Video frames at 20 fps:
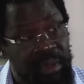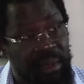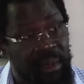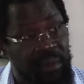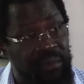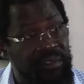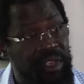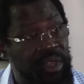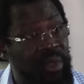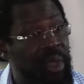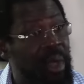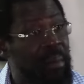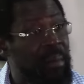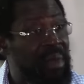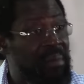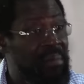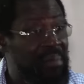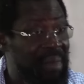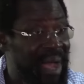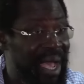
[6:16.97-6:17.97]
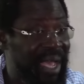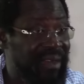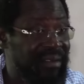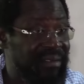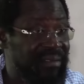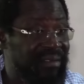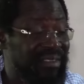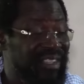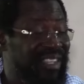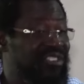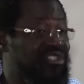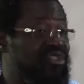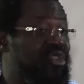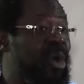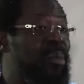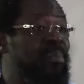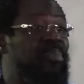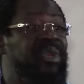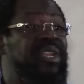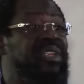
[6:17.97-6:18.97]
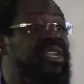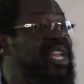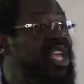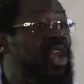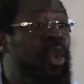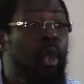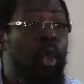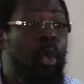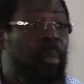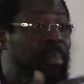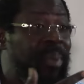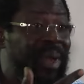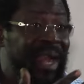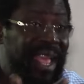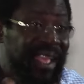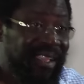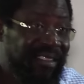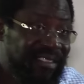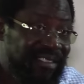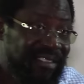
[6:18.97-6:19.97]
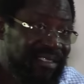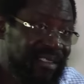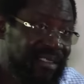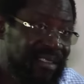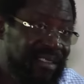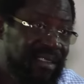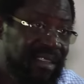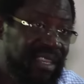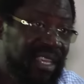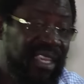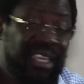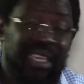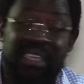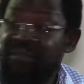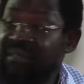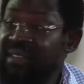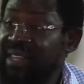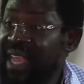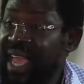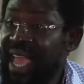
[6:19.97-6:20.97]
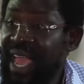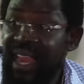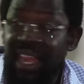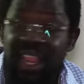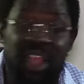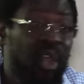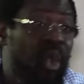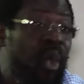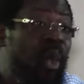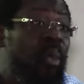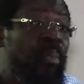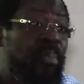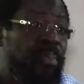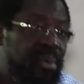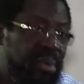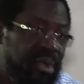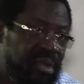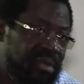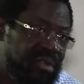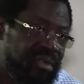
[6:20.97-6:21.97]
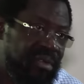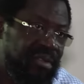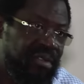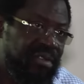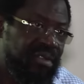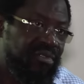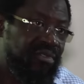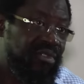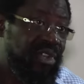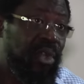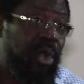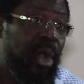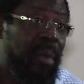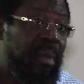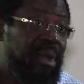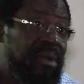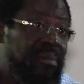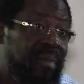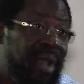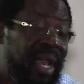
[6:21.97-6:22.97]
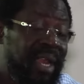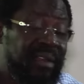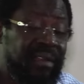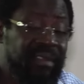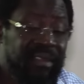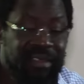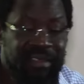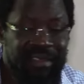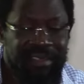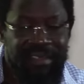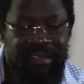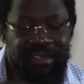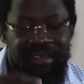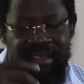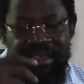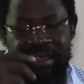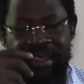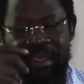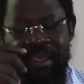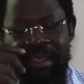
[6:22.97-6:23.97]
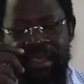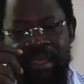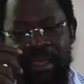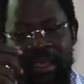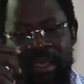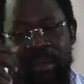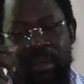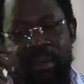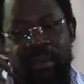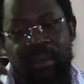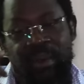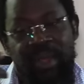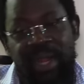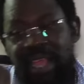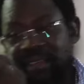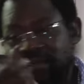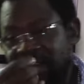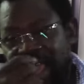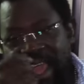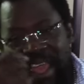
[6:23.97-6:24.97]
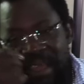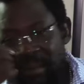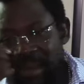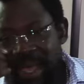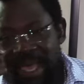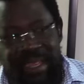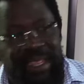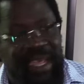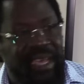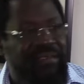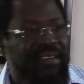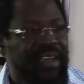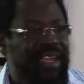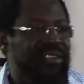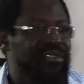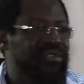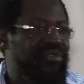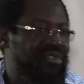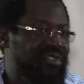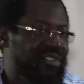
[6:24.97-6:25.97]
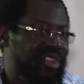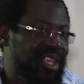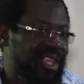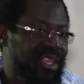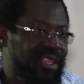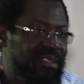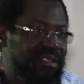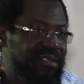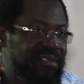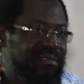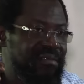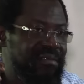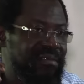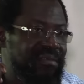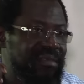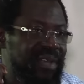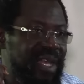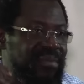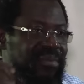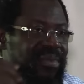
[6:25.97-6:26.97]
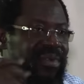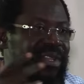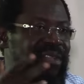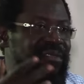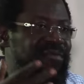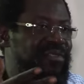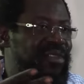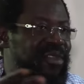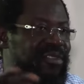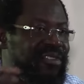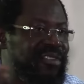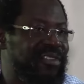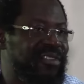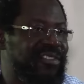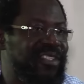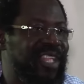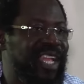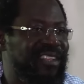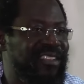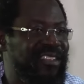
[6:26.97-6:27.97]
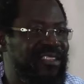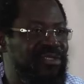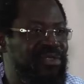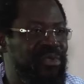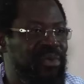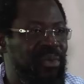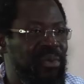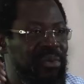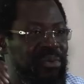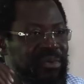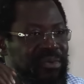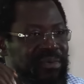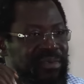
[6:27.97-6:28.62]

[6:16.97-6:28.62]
of the common man is completely hopeless in giving any hope to the common man. Whatever I might have had to say, I believe Justice Datijo